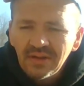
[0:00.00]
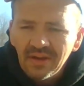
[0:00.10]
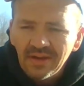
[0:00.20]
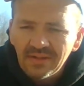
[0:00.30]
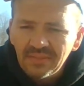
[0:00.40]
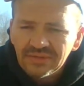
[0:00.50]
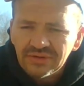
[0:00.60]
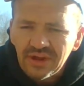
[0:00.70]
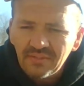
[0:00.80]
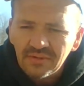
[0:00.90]
Um, but
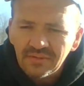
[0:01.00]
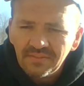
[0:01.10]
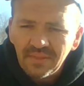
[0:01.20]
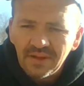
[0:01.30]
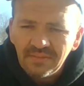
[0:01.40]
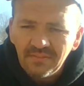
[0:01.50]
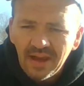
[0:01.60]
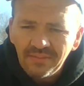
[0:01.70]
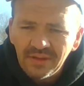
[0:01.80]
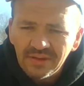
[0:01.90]
Stabler, in
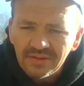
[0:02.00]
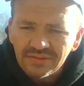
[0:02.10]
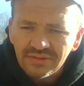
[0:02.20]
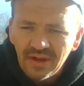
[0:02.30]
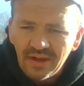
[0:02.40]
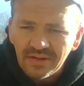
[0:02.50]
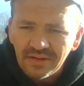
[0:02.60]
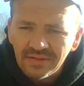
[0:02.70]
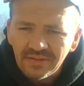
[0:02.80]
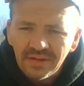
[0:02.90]
my opinion, is not
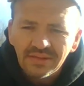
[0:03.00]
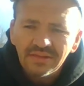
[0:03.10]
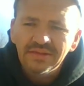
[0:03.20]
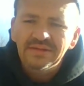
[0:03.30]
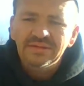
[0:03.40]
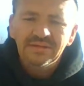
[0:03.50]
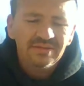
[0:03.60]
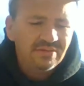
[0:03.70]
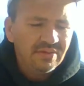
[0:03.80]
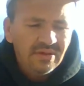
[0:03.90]
a elite,
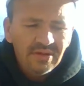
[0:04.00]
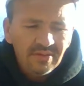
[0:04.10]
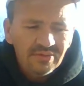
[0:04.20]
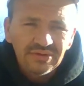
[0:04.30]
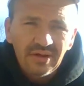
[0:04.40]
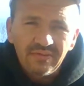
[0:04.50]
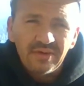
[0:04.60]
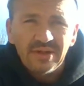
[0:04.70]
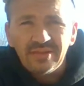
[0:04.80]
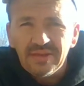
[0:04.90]
was
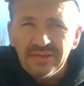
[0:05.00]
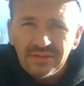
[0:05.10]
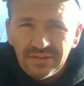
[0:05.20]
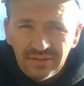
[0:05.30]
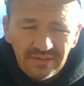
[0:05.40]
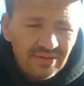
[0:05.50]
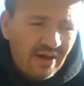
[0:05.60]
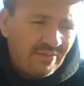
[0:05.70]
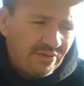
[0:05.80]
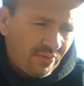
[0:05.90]
never an elite
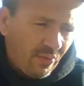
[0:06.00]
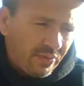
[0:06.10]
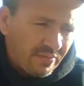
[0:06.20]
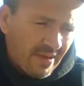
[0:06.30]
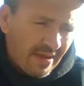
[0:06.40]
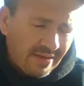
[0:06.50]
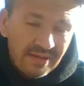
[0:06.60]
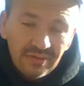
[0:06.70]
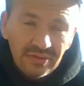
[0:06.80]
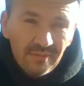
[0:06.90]
dominant quarterback.
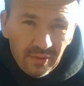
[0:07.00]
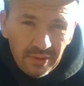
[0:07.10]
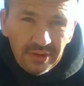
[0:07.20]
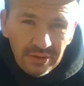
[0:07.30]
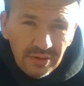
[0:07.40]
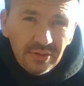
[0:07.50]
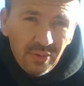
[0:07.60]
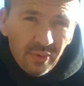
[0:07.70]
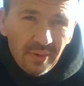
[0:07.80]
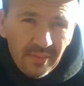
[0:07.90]
He was a very good
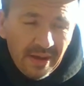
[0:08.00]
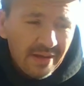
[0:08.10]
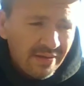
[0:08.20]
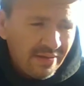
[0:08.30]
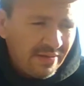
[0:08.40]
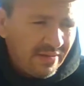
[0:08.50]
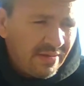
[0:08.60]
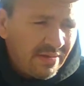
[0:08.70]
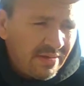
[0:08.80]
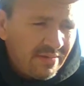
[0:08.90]
quarterback.
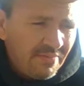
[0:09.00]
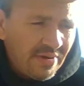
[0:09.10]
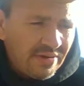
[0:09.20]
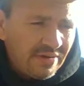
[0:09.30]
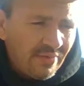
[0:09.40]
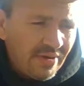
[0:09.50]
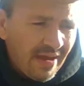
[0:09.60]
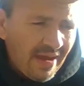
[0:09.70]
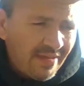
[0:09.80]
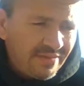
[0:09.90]
But anyway,
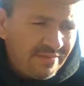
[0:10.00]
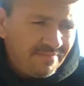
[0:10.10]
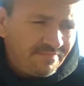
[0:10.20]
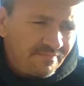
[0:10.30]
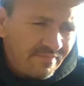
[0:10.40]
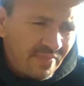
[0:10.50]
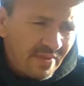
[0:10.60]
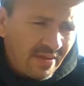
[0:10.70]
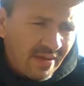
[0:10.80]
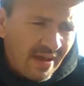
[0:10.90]
Ali
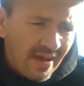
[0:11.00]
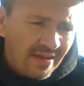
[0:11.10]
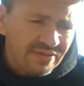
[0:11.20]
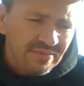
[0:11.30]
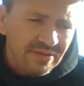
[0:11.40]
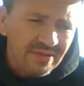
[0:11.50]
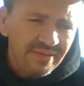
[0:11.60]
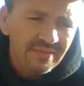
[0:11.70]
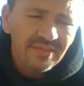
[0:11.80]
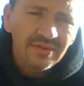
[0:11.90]

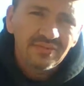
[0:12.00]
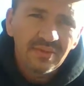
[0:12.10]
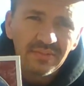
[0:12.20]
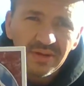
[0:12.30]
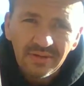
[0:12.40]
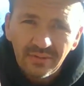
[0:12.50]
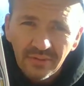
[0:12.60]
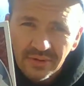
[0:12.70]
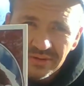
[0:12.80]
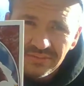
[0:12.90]
Highsmith, this would have been a
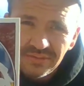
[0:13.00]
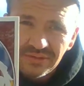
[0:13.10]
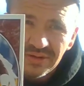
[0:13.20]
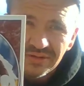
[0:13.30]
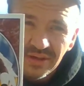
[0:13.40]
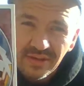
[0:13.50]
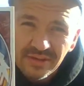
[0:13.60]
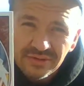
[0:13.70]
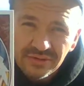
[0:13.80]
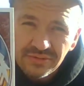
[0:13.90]
rookie. He's in his L
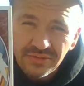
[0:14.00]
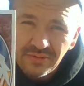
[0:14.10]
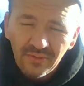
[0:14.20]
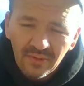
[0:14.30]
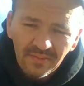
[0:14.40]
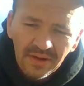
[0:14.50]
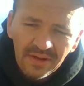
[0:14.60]
S U uniform.